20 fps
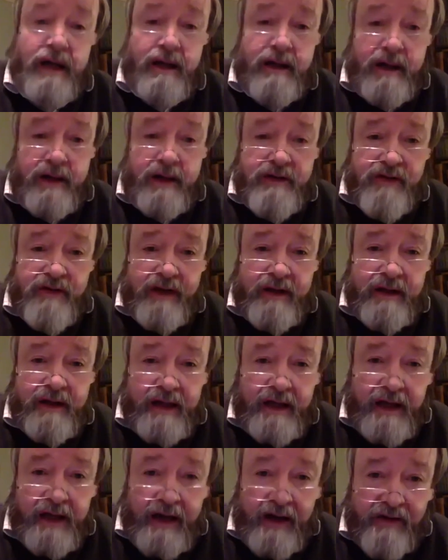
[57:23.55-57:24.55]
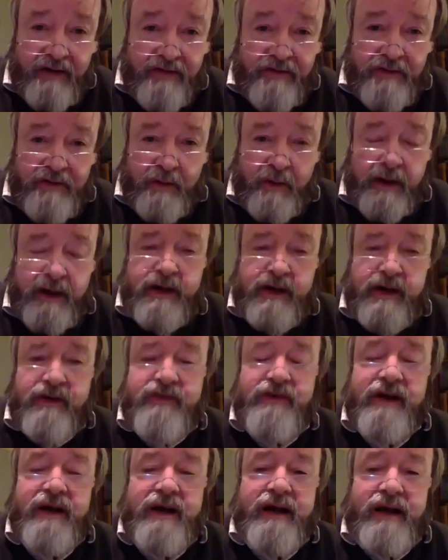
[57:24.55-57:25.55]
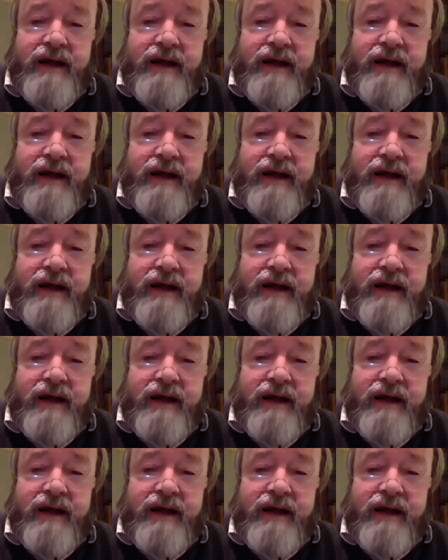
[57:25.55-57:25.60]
and I see that he has joined us.